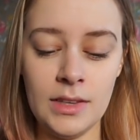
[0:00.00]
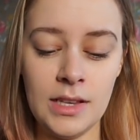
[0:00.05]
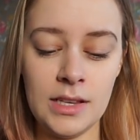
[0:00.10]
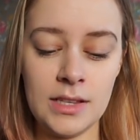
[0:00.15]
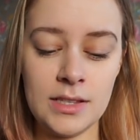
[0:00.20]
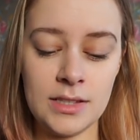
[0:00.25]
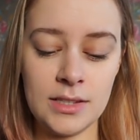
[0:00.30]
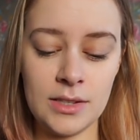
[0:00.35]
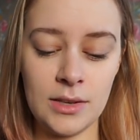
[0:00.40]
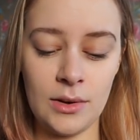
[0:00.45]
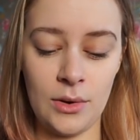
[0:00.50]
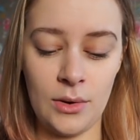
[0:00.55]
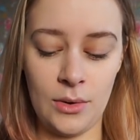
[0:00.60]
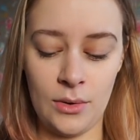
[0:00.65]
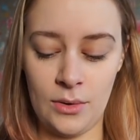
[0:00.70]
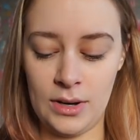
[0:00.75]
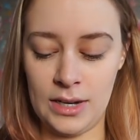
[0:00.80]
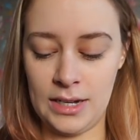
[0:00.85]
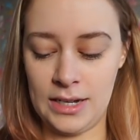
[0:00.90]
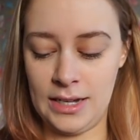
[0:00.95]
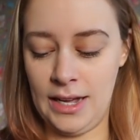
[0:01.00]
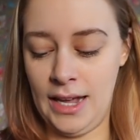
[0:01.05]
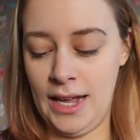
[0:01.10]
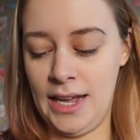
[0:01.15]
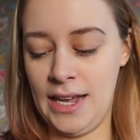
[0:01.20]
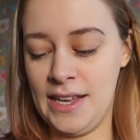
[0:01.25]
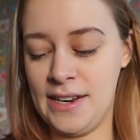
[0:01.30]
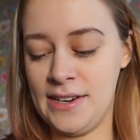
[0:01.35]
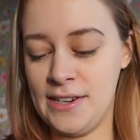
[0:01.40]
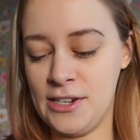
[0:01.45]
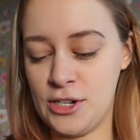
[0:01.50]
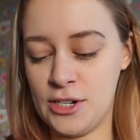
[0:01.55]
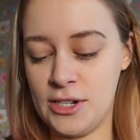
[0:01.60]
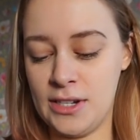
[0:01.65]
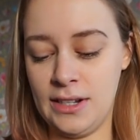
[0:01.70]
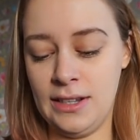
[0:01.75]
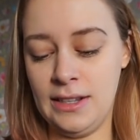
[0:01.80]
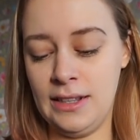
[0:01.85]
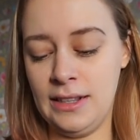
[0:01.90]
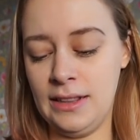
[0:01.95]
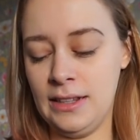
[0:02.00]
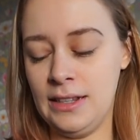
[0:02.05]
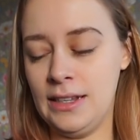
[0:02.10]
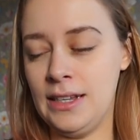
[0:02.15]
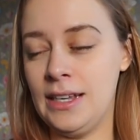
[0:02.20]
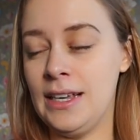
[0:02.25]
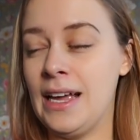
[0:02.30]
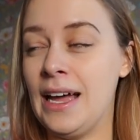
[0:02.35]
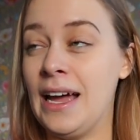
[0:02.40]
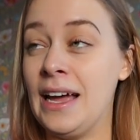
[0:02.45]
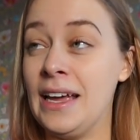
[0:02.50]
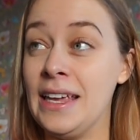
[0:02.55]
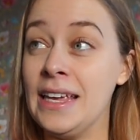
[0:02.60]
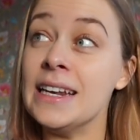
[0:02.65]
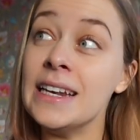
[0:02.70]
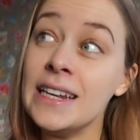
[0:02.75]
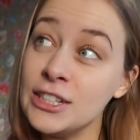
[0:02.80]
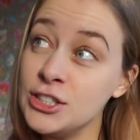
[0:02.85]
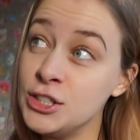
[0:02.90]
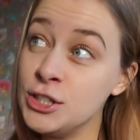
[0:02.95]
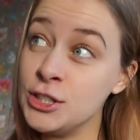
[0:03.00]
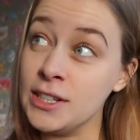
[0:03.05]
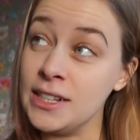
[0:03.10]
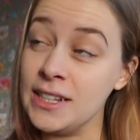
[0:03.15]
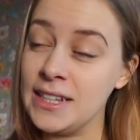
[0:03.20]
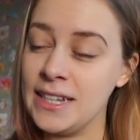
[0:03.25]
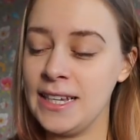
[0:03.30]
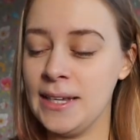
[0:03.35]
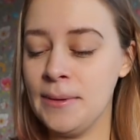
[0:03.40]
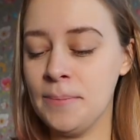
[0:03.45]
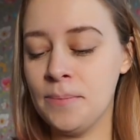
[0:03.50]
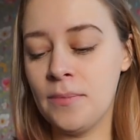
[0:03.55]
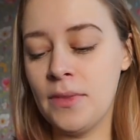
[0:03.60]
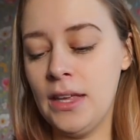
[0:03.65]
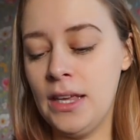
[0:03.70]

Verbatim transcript: So I initially